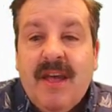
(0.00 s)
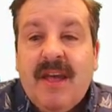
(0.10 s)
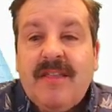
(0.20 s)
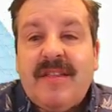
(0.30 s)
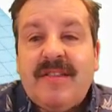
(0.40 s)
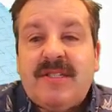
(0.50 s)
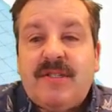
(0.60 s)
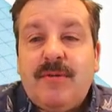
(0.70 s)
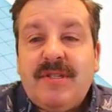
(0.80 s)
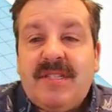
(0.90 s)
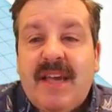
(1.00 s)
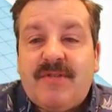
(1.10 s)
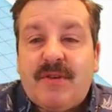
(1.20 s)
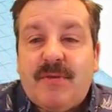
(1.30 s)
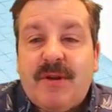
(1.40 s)
and then the students
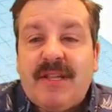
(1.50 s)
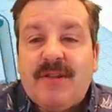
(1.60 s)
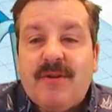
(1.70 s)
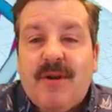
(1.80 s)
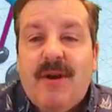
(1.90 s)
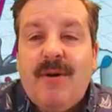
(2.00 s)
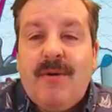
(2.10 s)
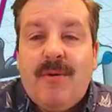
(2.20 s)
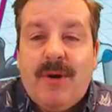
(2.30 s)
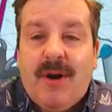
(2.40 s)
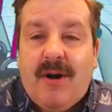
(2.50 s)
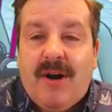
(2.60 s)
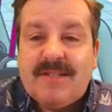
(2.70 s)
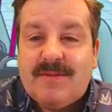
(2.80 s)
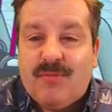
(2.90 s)
have to create their own
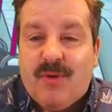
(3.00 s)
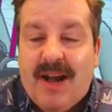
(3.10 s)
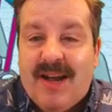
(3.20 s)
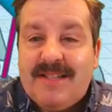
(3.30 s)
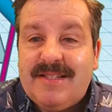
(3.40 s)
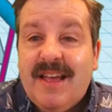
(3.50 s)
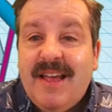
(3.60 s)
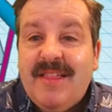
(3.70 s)
awesome rides.